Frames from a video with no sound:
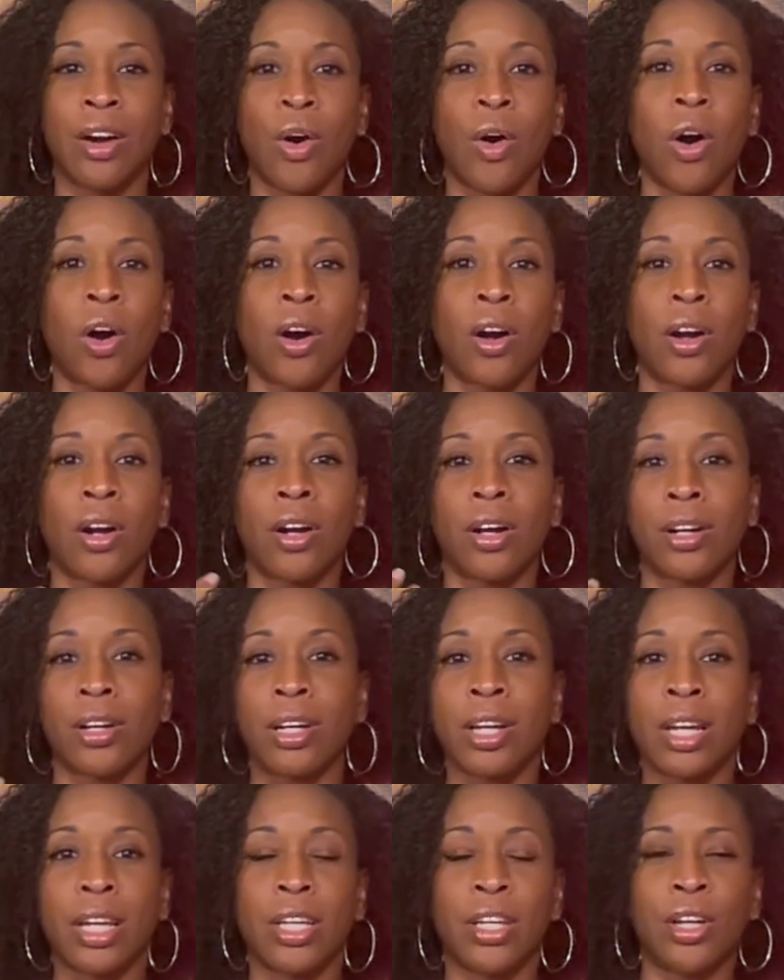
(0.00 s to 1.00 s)

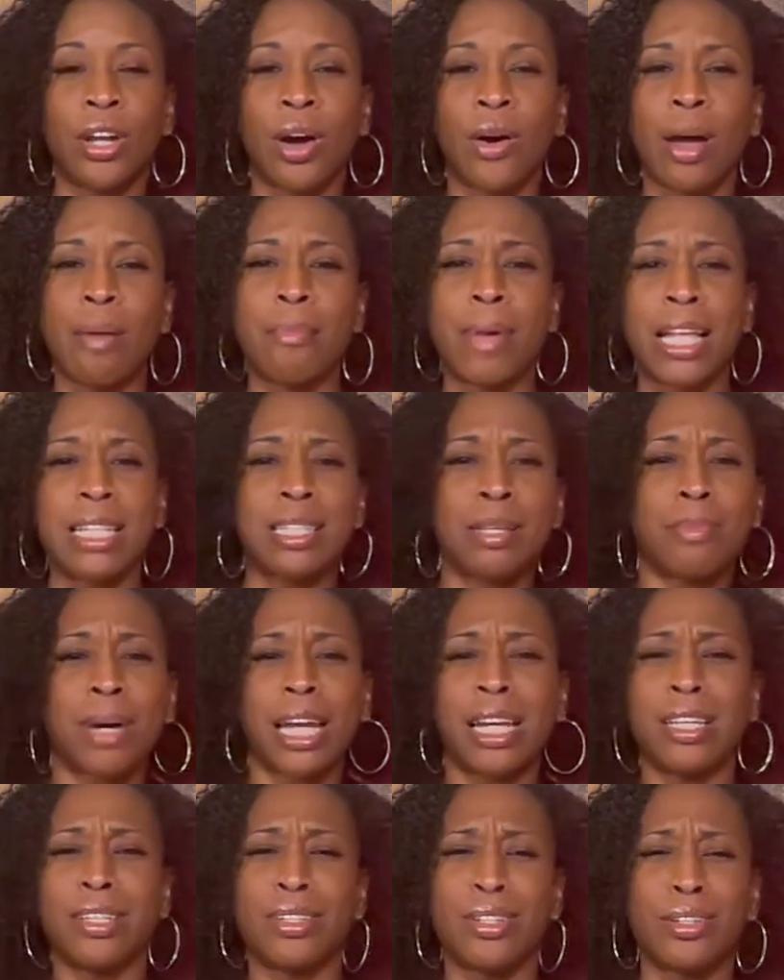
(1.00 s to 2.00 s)
or, I met
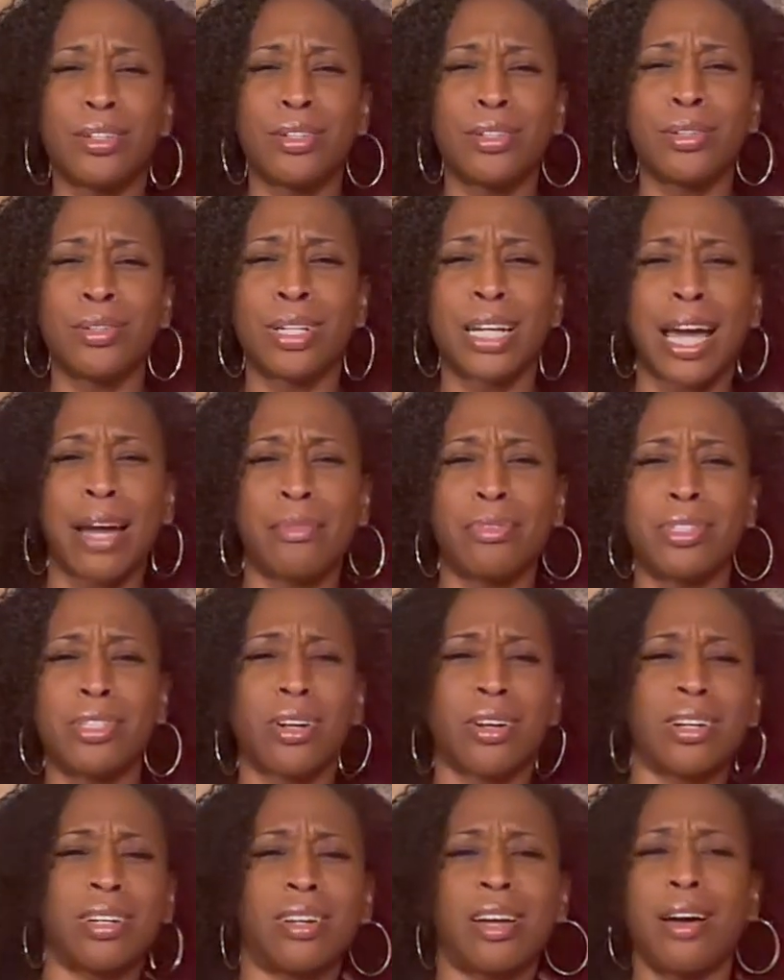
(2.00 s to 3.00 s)
somebody new and I've
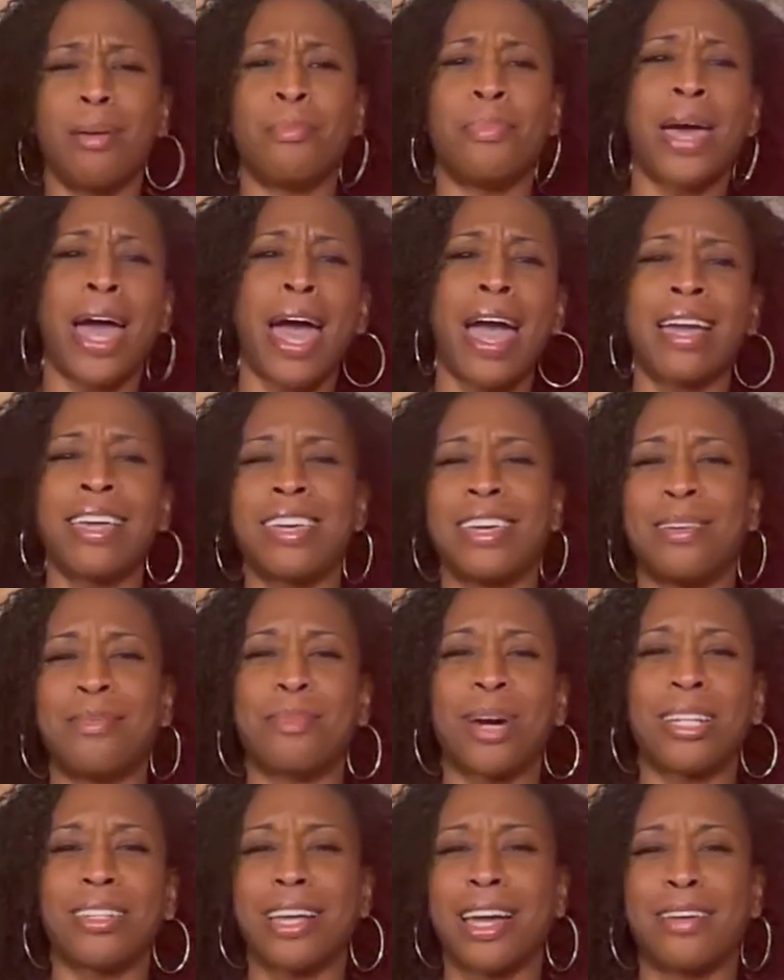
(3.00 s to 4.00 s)
started
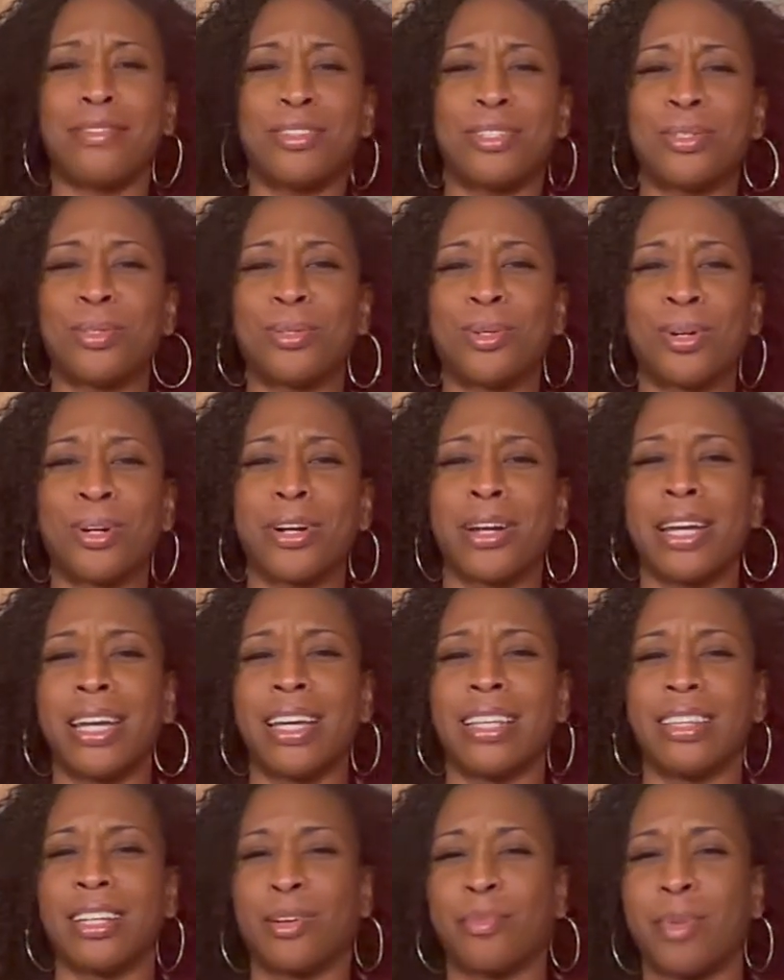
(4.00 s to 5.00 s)
unpacking my life
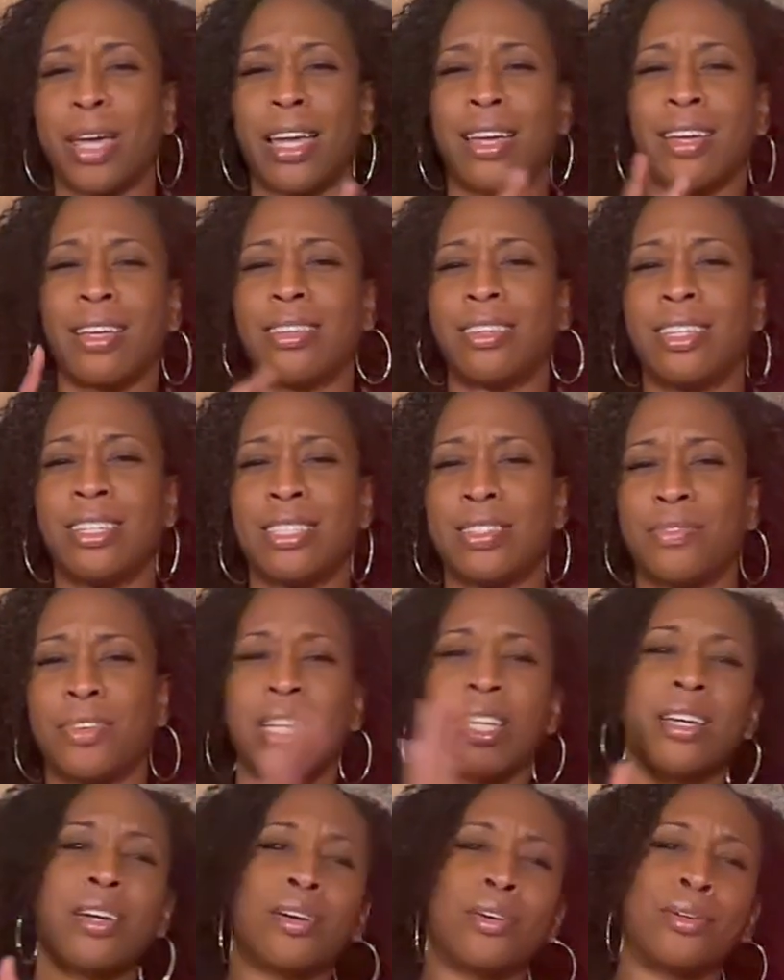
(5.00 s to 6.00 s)
story, and they're making these
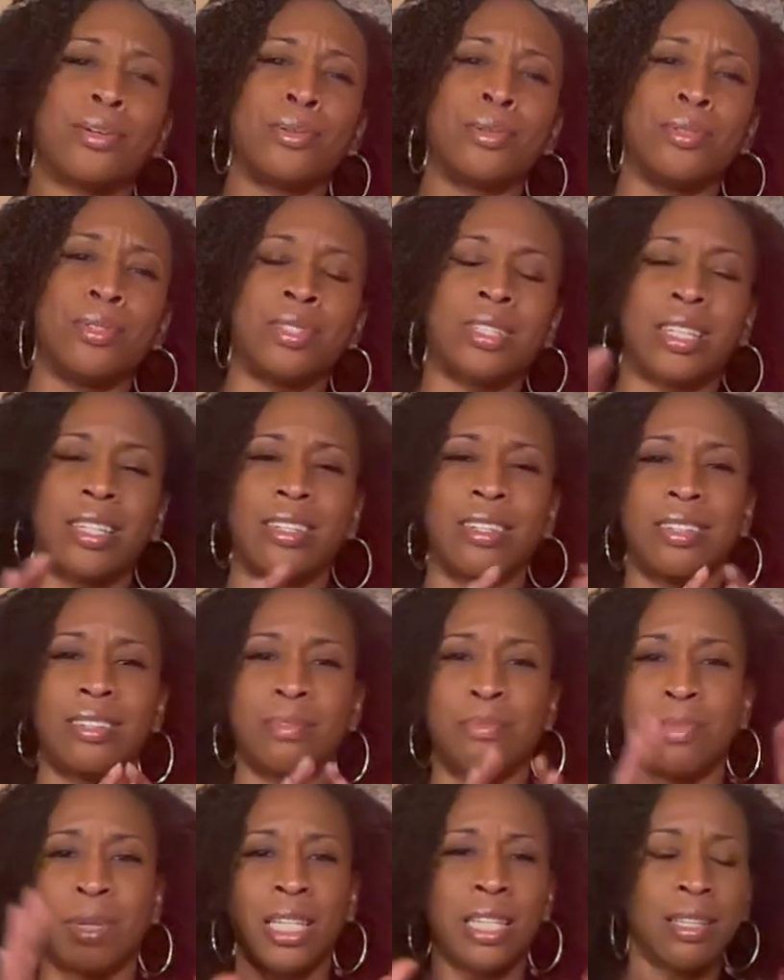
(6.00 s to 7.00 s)
videos
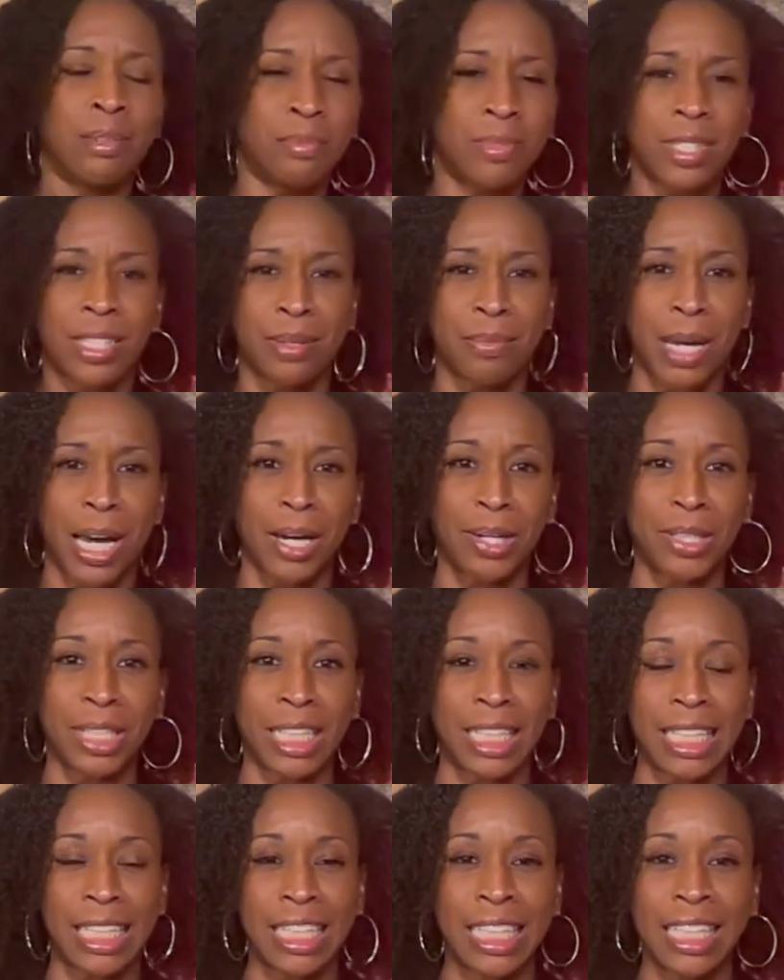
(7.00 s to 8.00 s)
and memes about
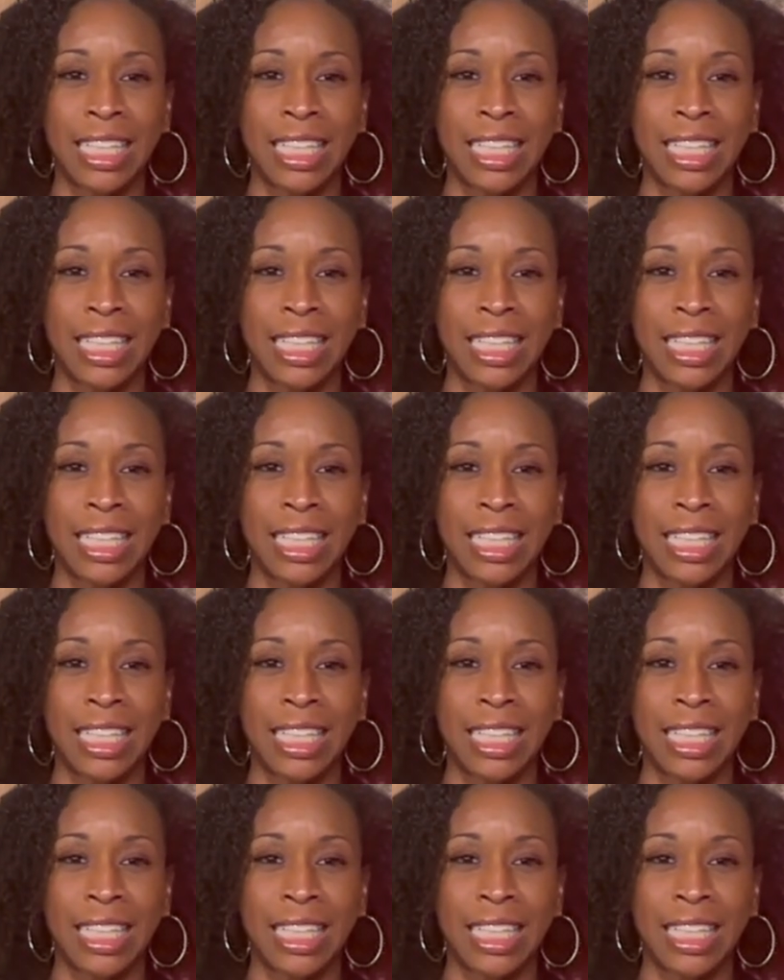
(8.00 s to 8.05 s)
it.